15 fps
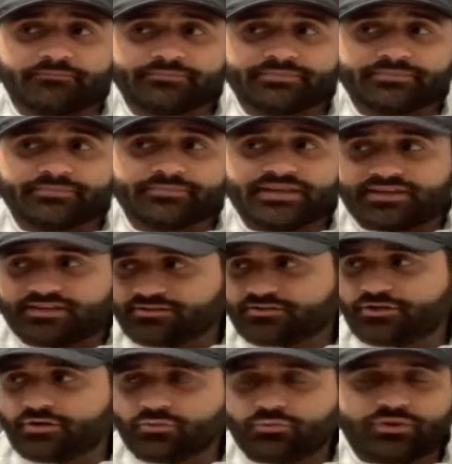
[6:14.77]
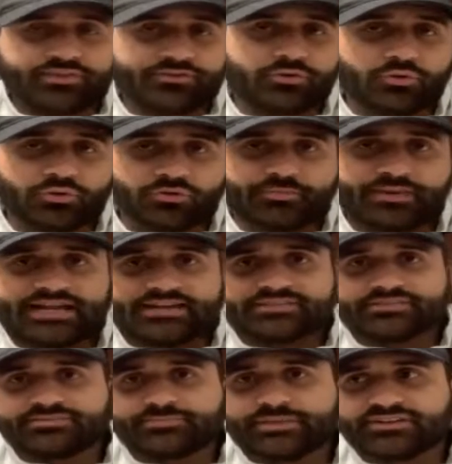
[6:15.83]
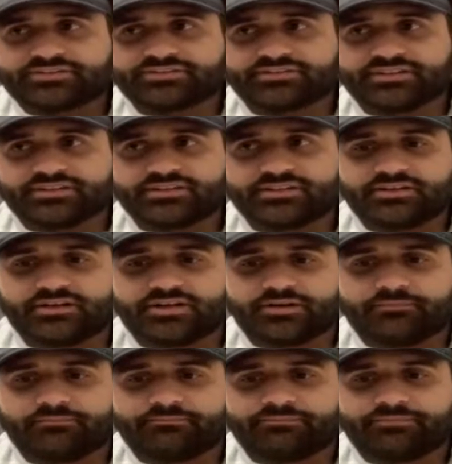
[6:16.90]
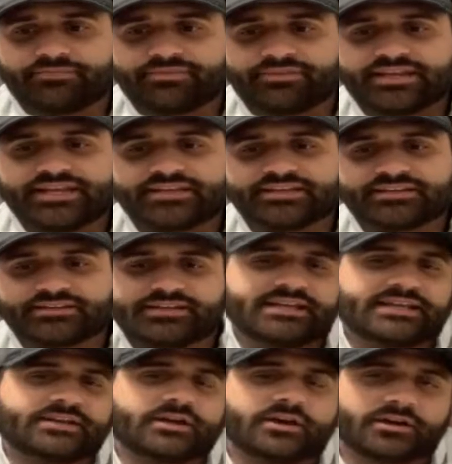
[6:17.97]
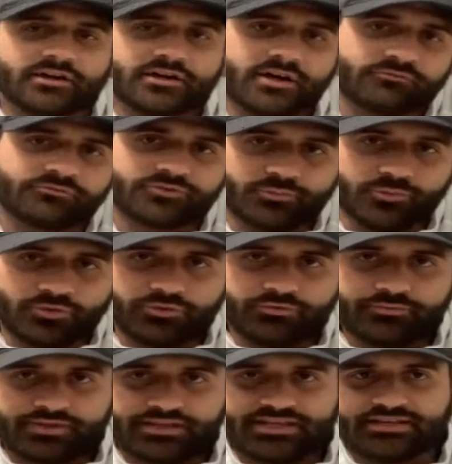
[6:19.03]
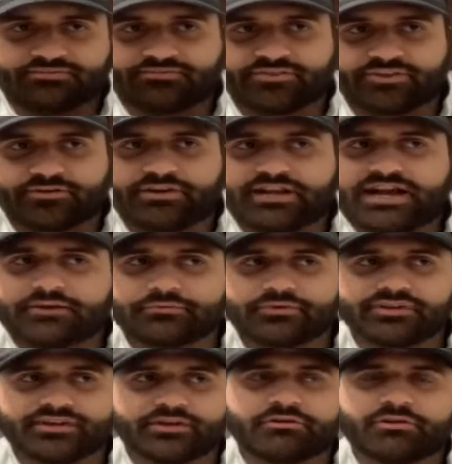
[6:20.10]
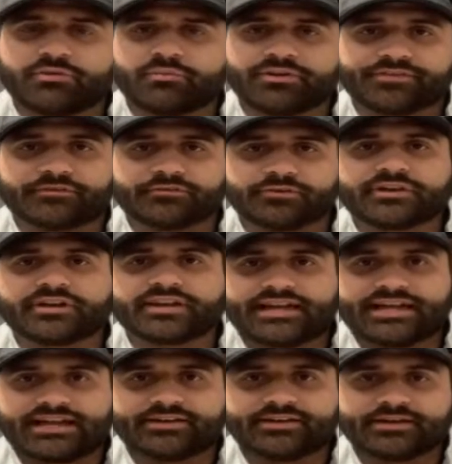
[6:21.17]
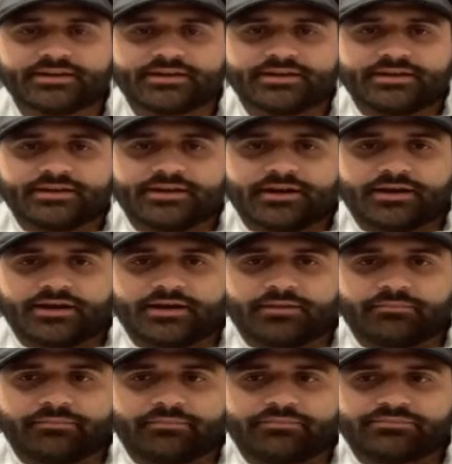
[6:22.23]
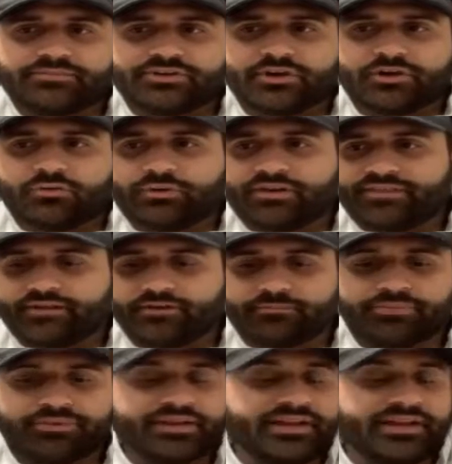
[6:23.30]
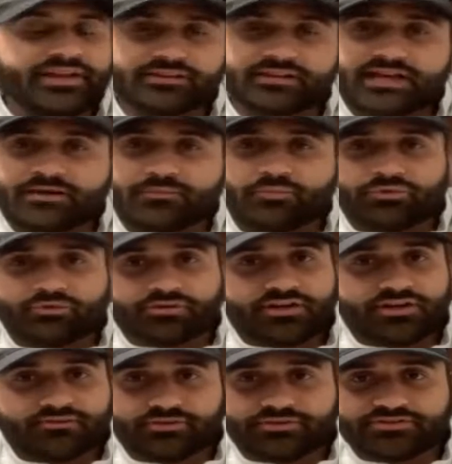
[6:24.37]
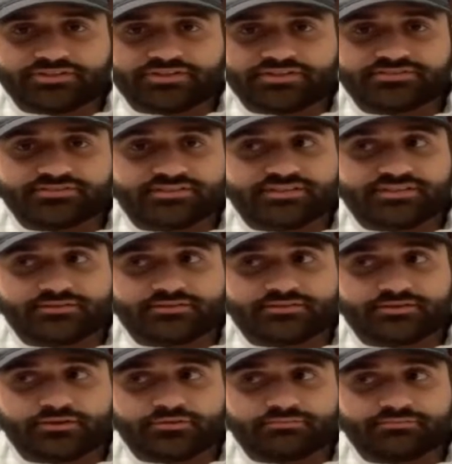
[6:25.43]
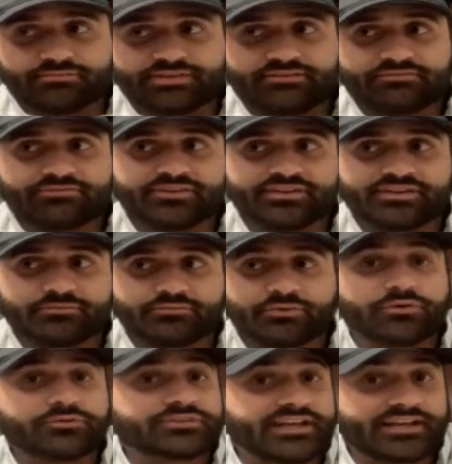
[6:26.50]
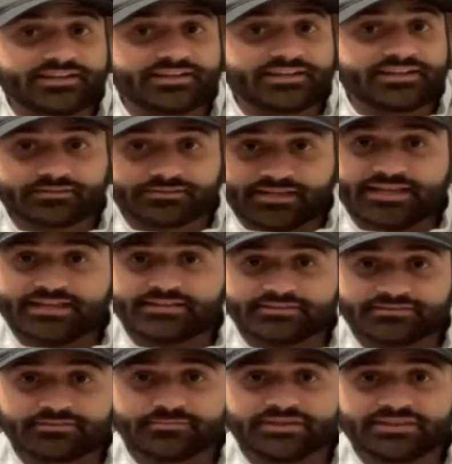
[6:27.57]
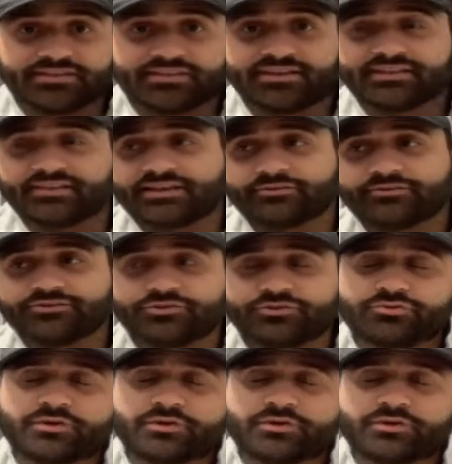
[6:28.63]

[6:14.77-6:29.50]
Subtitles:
and, with quarterbacks especially, they can get uncomfortable if they're not really knowing what they're looking at. When they're playing a lot more coverages and, definitely rotating late is a big thing there too.